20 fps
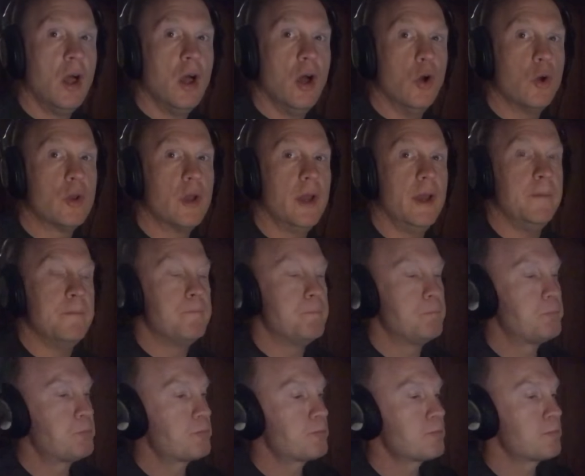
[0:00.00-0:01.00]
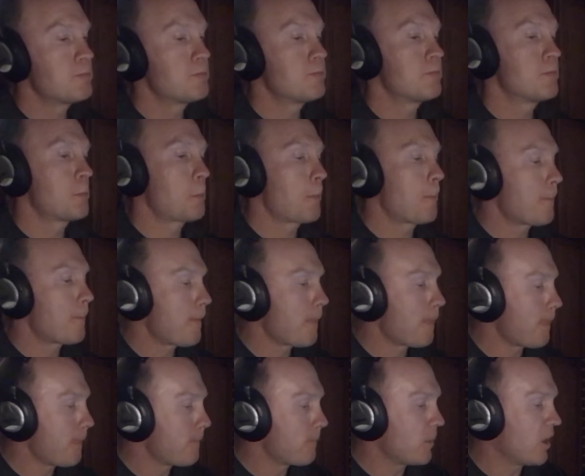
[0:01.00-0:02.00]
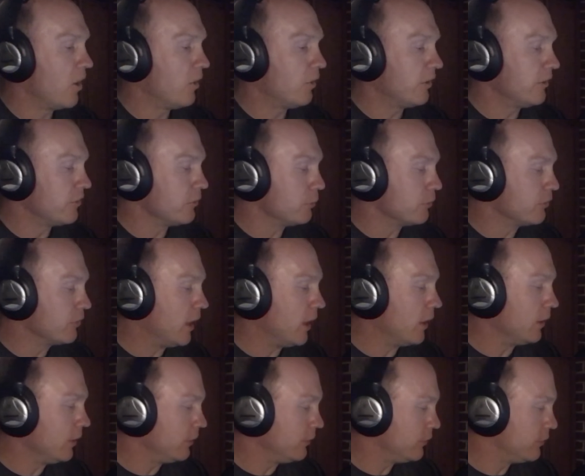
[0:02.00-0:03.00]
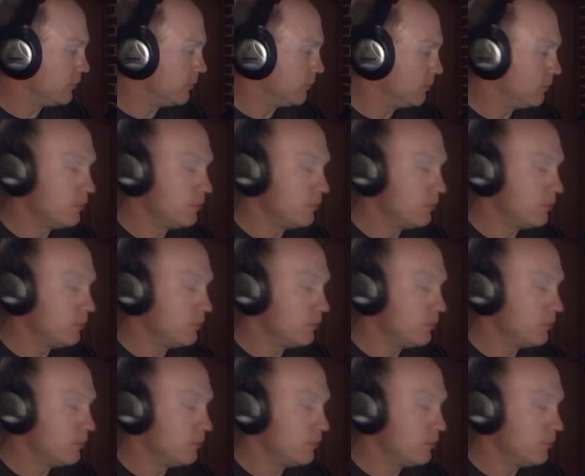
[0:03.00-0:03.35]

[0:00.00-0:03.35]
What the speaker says: Okay, I'll get some silence.